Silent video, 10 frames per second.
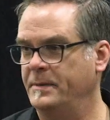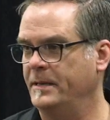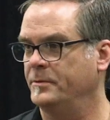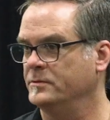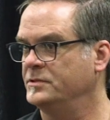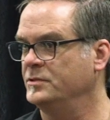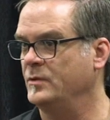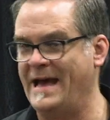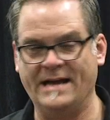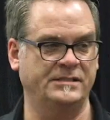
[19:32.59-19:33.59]
people to
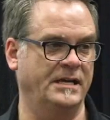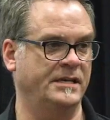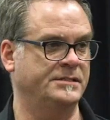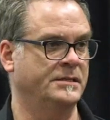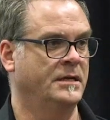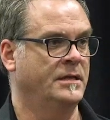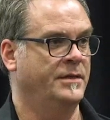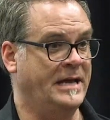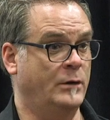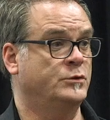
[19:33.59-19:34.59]
access
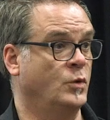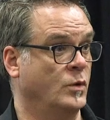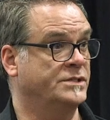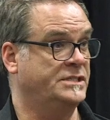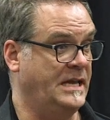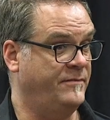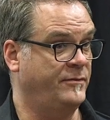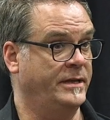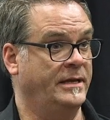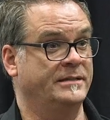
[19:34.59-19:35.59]
the outdoors
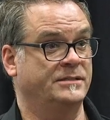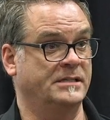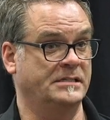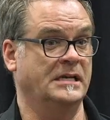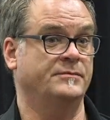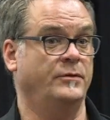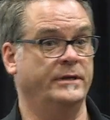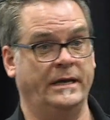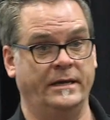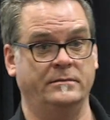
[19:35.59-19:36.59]
safely and
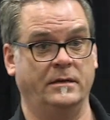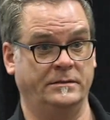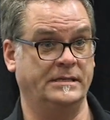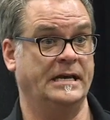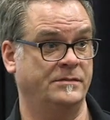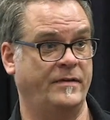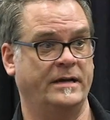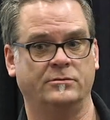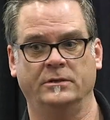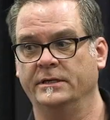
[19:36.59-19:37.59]
successfully and
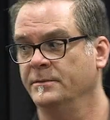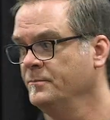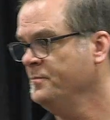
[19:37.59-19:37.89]
satisfactorily.